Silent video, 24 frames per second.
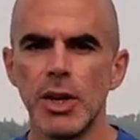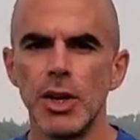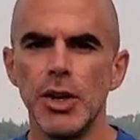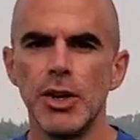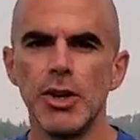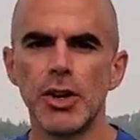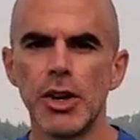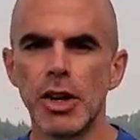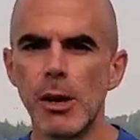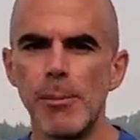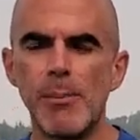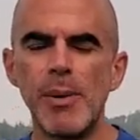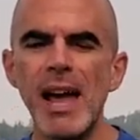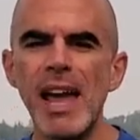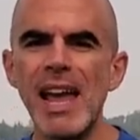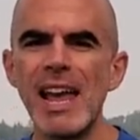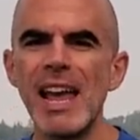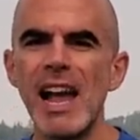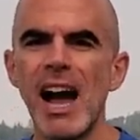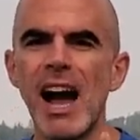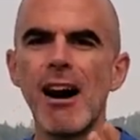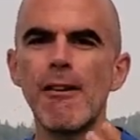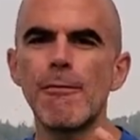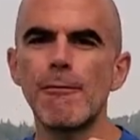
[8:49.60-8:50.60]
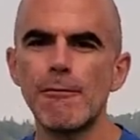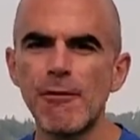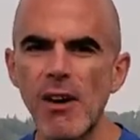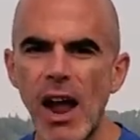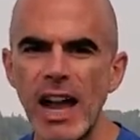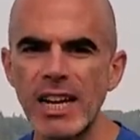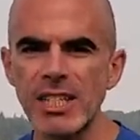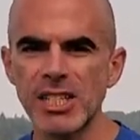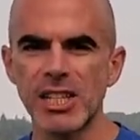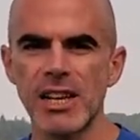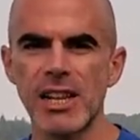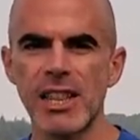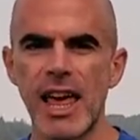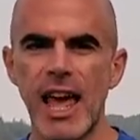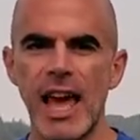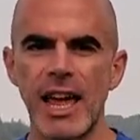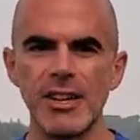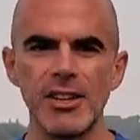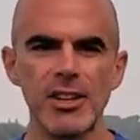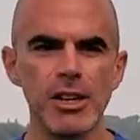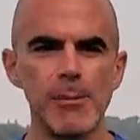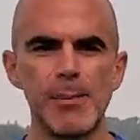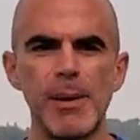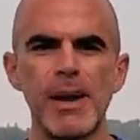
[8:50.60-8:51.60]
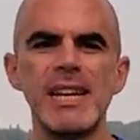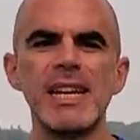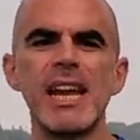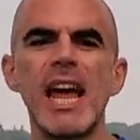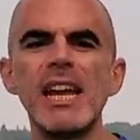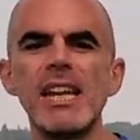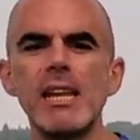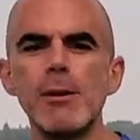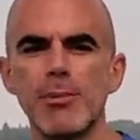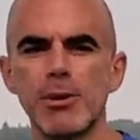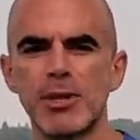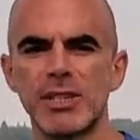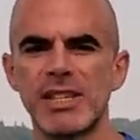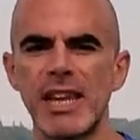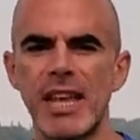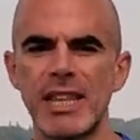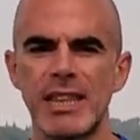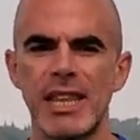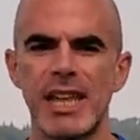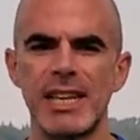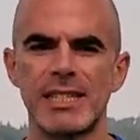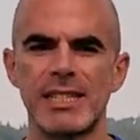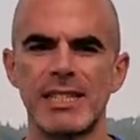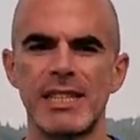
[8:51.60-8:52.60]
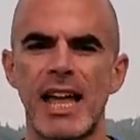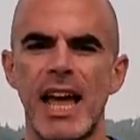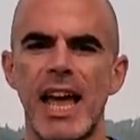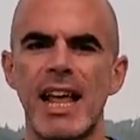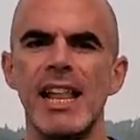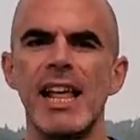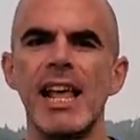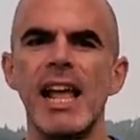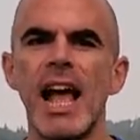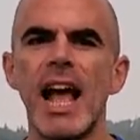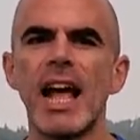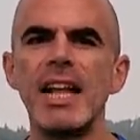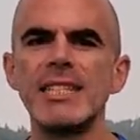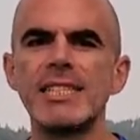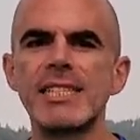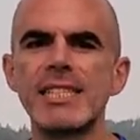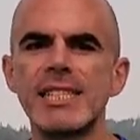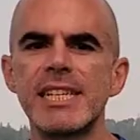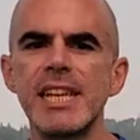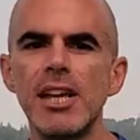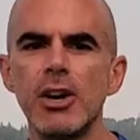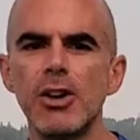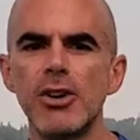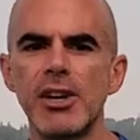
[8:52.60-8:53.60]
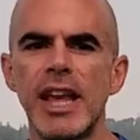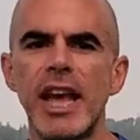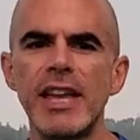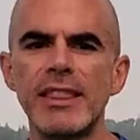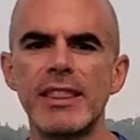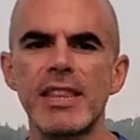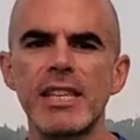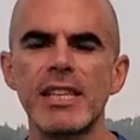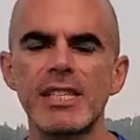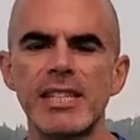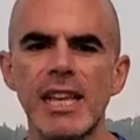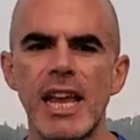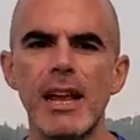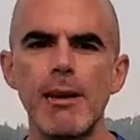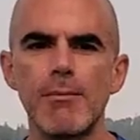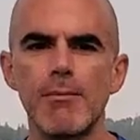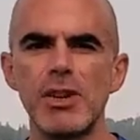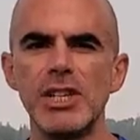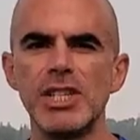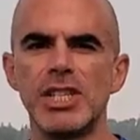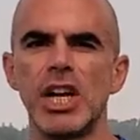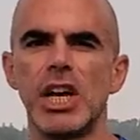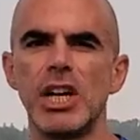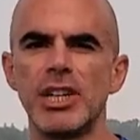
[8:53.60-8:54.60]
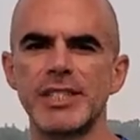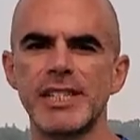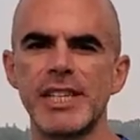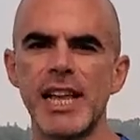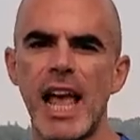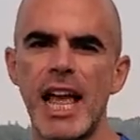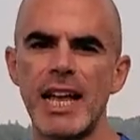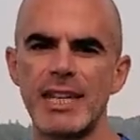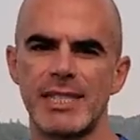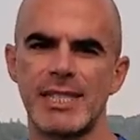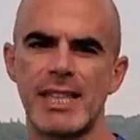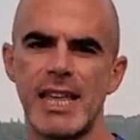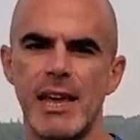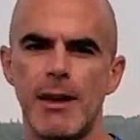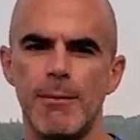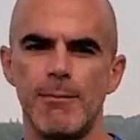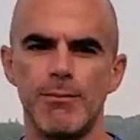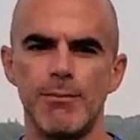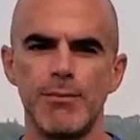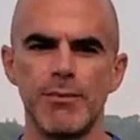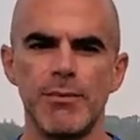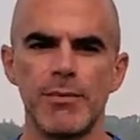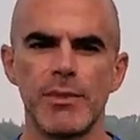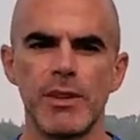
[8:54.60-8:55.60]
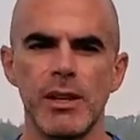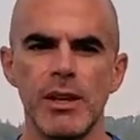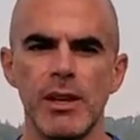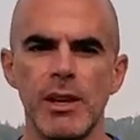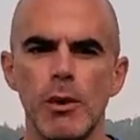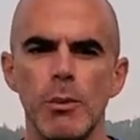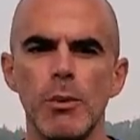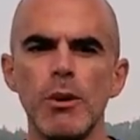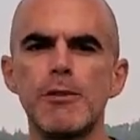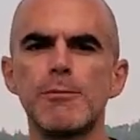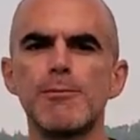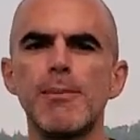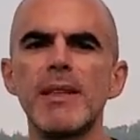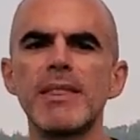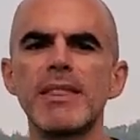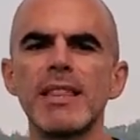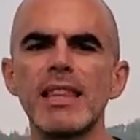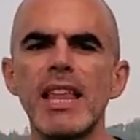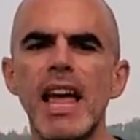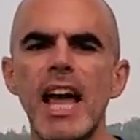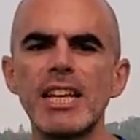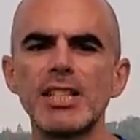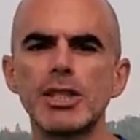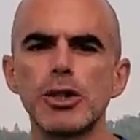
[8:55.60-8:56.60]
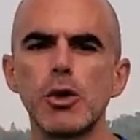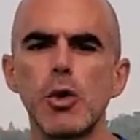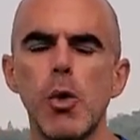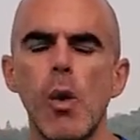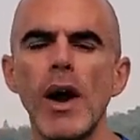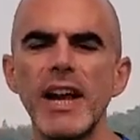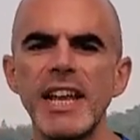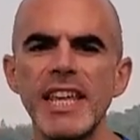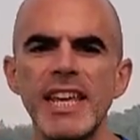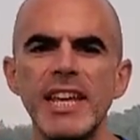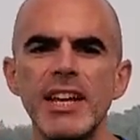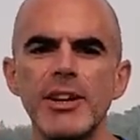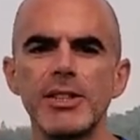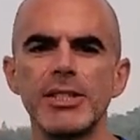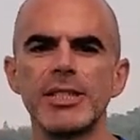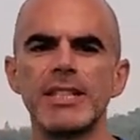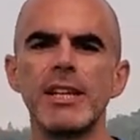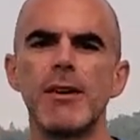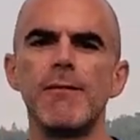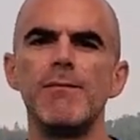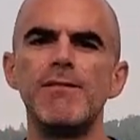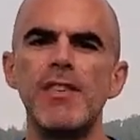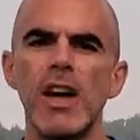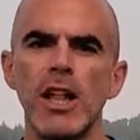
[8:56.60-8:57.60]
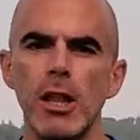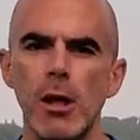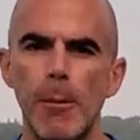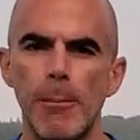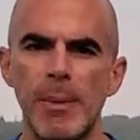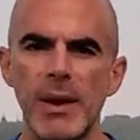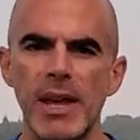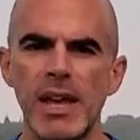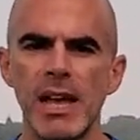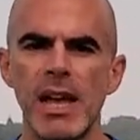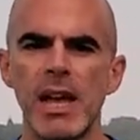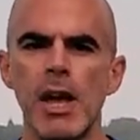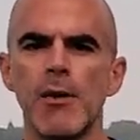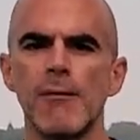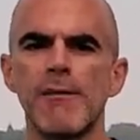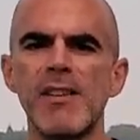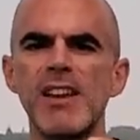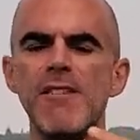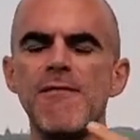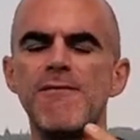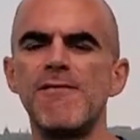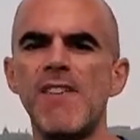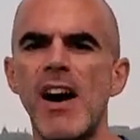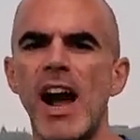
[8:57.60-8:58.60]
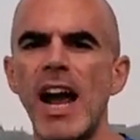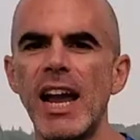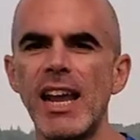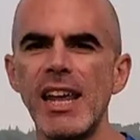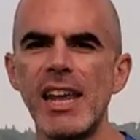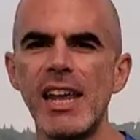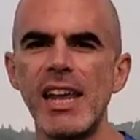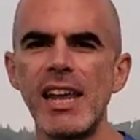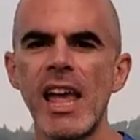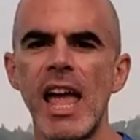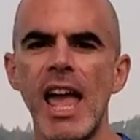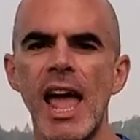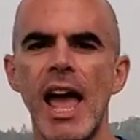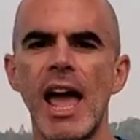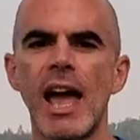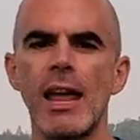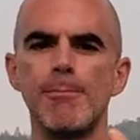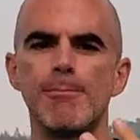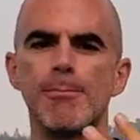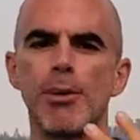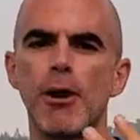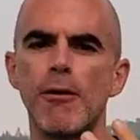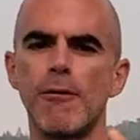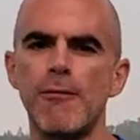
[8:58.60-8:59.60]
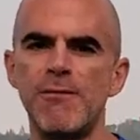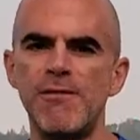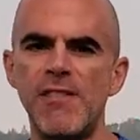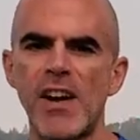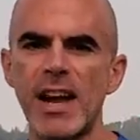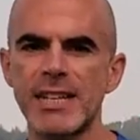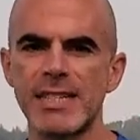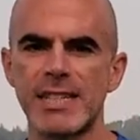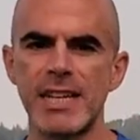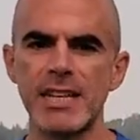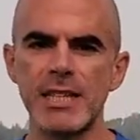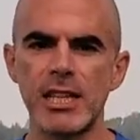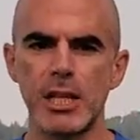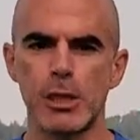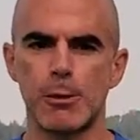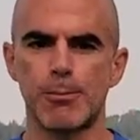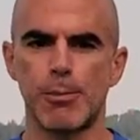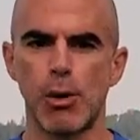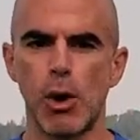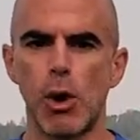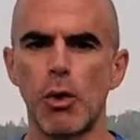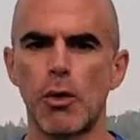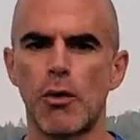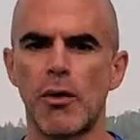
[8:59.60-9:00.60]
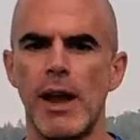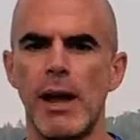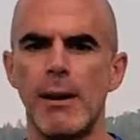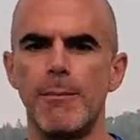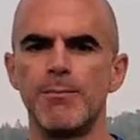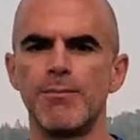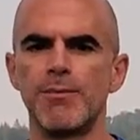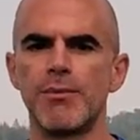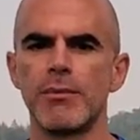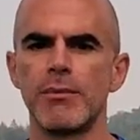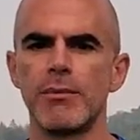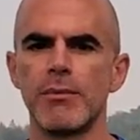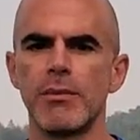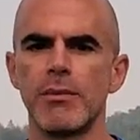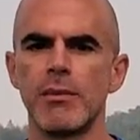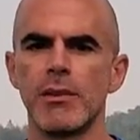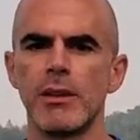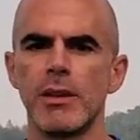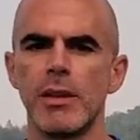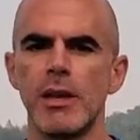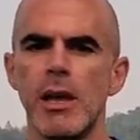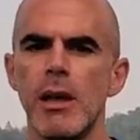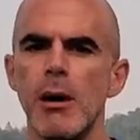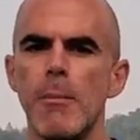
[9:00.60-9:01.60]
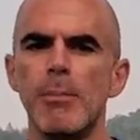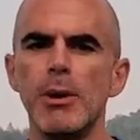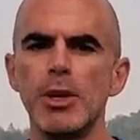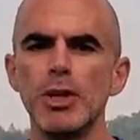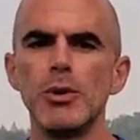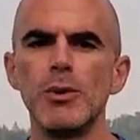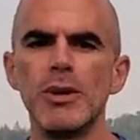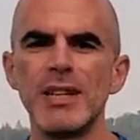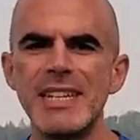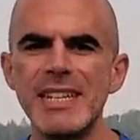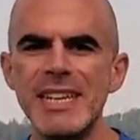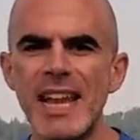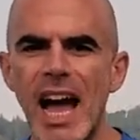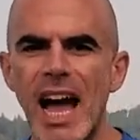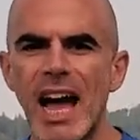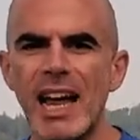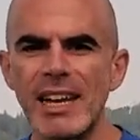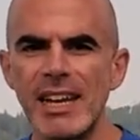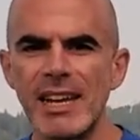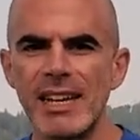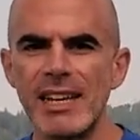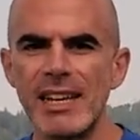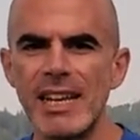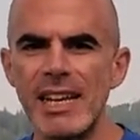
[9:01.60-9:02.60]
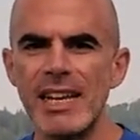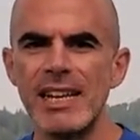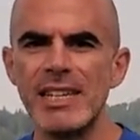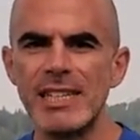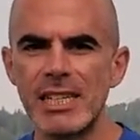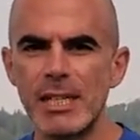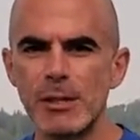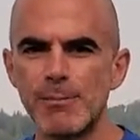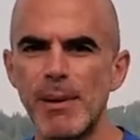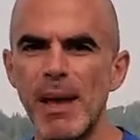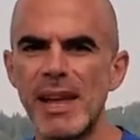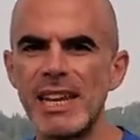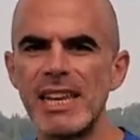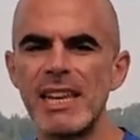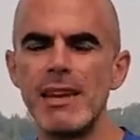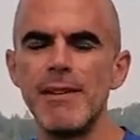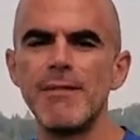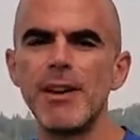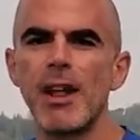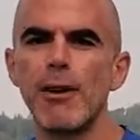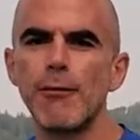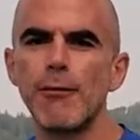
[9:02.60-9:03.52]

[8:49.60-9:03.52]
you're gonna pay a fraction of that. You're gonna pay 90% less than that and still get the same results as them. We've spent the last 20 years developing, refining, and perfecting this program. But you will not need to spend even a